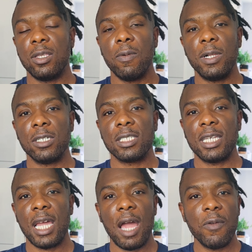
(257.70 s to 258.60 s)
you will just
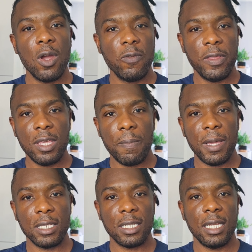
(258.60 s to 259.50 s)
carry on with your
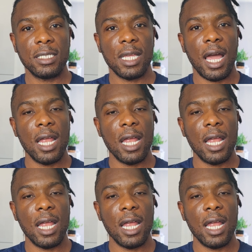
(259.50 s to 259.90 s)
business